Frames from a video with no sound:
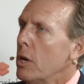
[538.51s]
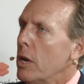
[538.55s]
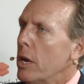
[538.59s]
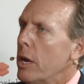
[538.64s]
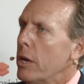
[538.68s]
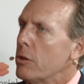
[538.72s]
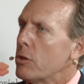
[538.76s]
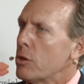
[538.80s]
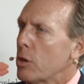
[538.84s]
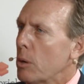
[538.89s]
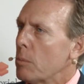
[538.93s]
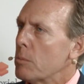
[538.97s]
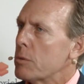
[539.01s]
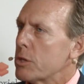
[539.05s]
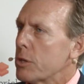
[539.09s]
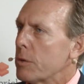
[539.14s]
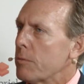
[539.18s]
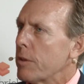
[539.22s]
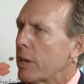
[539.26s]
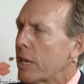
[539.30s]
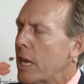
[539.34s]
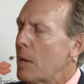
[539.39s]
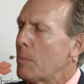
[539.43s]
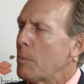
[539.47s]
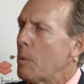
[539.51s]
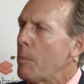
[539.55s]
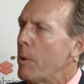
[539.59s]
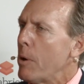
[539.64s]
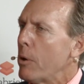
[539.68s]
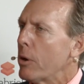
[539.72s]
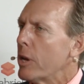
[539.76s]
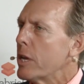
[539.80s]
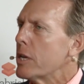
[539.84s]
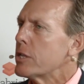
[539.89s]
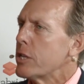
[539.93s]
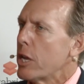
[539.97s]
in terms of the
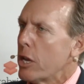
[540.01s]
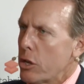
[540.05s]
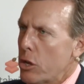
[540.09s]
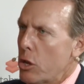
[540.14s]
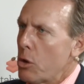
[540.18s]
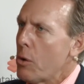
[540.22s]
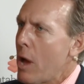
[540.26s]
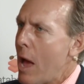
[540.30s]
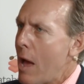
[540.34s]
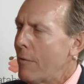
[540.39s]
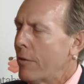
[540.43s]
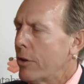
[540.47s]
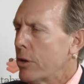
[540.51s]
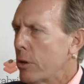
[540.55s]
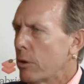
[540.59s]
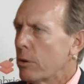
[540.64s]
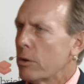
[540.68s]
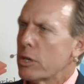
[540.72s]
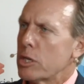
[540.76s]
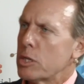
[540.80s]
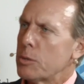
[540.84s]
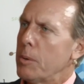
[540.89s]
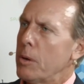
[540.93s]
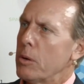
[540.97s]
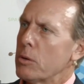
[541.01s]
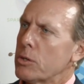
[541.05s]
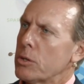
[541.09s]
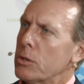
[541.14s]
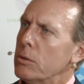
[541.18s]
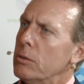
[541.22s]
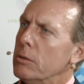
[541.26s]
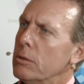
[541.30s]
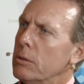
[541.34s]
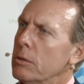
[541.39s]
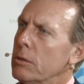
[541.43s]
capabilities that you have at your disposal?